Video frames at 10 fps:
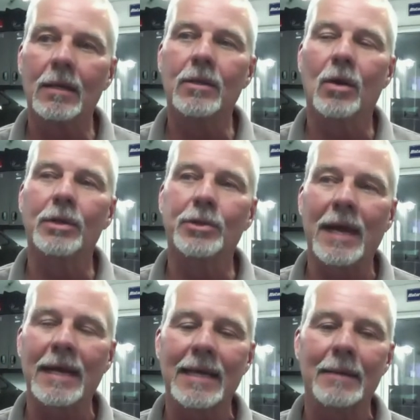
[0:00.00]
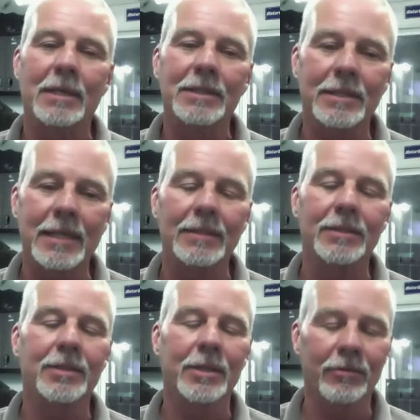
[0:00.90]
attract that much
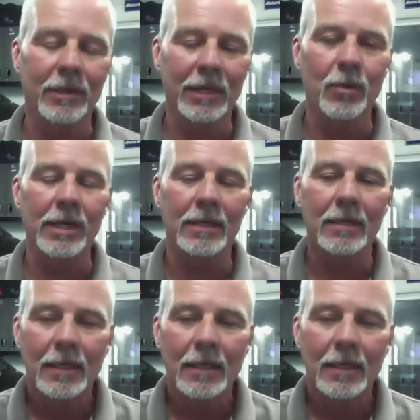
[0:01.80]
attention, so you really want to